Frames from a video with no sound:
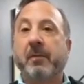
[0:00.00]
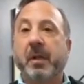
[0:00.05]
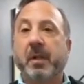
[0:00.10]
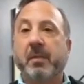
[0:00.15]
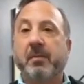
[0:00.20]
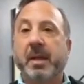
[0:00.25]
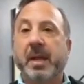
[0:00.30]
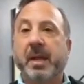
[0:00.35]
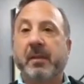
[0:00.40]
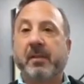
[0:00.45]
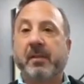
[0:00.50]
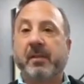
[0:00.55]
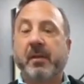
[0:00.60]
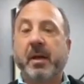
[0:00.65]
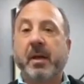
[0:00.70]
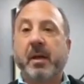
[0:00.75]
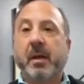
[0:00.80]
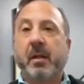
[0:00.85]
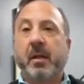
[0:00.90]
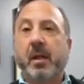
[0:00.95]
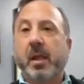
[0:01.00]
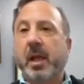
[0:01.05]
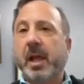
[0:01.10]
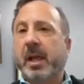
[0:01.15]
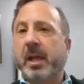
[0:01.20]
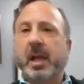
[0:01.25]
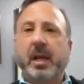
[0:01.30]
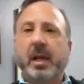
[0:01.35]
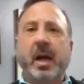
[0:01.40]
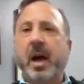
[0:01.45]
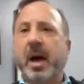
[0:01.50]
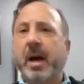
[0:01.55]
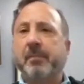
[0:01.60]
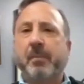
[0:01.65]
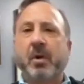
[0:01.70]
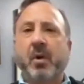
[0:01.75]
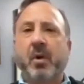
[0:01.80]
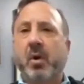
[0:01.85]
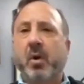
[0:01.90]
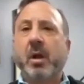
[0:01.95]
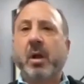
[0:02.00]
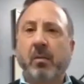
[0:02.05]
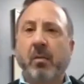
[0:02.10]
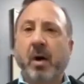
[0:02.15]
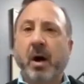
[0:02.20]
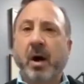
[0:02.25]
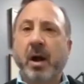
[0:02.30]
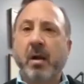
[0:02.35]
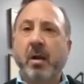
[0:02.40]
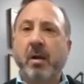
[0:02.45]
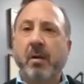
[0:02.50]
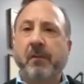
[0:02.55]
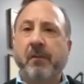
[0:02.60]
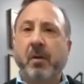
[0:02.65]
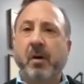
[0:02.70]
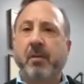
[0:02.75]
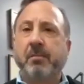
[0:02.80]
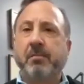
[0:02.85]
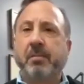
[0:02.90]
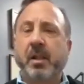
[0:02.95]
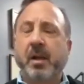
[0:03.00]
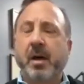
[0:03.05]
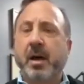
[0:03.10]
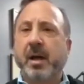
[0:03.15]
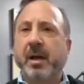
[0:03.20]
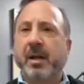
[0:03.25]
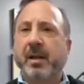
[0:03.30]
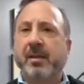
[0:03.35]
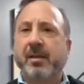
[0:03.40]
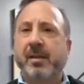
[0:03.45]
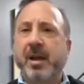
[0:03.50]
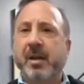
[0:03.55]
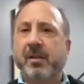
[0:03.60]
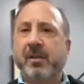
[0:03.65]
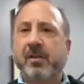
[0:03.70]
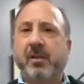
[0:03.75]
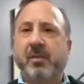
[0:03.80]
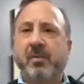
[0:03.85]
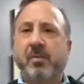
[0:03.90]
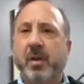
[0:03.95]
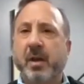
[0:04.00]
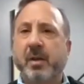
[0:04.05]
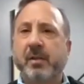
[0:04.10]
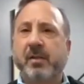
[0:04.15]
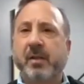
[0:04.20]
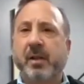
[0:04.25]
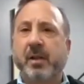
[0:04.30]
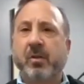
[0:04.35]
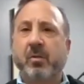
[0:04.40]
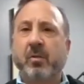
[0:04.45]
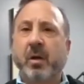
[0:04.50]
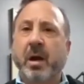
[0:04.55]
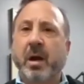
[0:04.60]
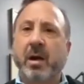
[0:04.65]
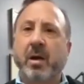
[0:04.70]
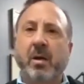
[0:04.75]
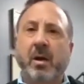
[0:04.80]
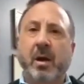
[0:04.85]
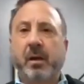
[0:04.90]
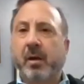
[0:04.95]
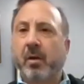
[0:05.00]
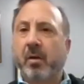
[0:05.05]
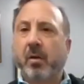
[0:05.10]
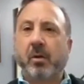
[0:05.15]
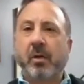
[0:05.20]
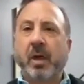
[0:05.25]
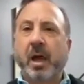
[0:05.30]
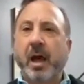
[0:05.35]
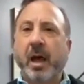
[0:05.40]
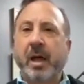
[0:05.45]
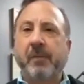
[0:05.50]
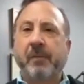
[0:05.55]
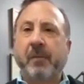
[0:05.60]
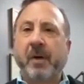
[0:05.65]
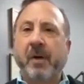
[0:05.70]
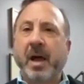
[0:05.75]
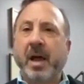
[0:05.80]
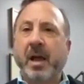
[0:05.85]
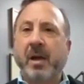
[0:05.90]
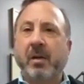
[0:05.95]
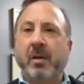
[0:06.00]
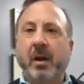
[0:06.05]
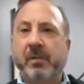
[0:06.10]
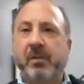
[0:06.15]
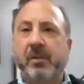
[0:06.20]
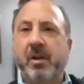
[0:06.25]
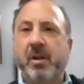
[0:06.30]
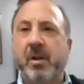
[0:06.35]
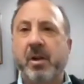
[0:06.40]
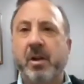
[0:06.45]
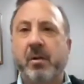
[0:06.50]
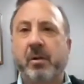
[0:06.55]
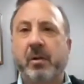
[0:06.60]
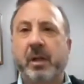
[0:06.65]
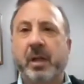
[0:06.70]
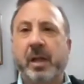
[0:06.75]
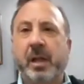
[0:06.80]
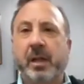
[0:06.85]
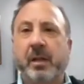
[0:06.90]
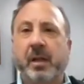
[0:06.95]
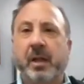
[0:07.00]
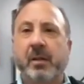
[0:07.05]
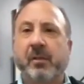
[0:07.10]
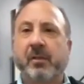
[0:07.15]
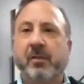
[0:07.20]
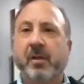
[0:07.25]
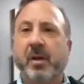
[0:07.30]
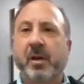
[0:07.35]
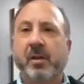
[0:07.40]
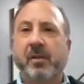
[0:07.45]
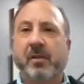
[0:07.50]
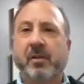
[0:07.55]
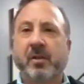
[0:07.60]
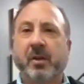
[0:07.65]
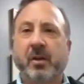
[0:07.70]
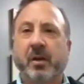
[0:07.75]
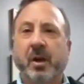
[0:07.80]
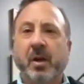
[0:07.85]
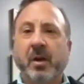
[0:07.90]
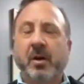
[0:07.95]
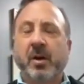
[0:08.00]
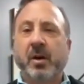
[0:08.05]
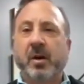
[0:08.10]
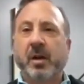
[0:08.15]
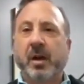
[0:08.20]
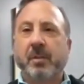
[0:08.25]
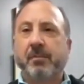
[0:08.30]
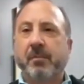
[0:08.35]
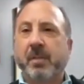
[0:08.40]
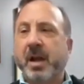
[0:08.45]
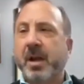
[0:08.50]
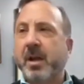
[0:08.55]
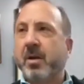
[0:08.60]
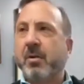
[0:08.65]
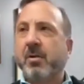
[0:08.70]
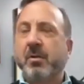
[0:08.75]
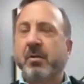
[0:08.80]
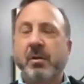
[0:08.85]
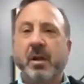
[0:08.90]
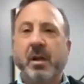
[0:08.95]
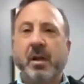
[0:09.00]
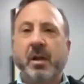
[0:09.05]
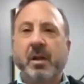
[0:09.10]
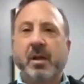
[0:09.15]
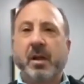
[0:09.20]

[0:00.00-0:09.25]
filaments, like a copper wire for a plug. It's not just one single wire. An old hi-fi stereo geek, and so I used to hook up my own,